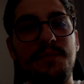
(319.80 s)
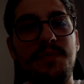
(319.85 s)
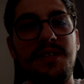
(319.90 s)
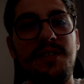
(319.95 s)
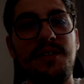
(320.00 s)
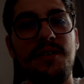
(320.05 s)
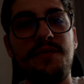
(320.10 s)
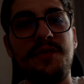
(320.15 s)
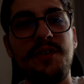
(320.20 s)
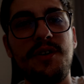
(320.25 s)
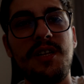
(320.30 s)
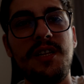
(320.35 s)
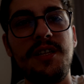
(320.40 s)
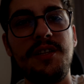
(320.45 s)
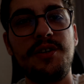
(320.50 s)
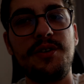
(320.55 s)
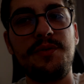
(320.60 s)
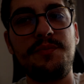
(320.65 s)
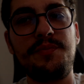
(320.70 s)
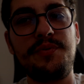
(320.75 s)
bit of a
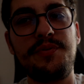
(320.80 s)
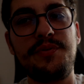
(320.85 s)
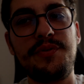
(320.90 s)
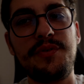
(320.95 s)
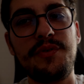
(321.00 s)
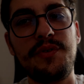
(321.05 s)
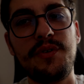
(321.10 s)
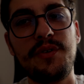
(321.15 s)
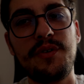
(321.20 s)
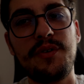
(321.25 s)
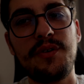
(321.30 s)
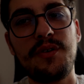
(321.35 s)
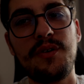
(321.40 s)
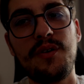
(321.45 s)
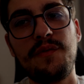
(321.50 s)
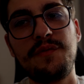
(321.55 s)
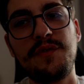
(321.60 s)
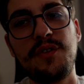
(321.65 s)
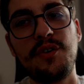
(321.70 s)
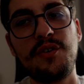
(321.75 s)
cleanup
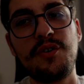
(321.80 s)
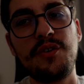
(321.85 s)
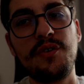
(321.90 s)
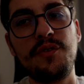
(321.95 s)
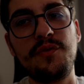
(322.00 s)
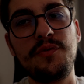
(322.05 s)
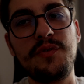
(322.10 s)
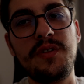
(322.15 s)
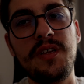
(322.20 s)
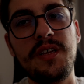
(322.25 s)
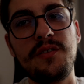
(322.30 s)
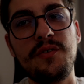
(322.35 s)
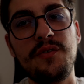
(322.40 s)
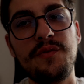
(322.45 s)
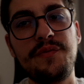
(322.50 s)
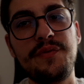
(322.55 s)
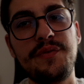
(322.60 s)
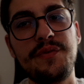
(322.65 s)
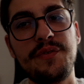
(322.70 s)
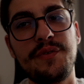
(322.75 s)
of the code and
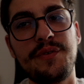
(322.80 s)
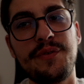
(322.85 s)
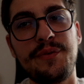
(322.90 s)
of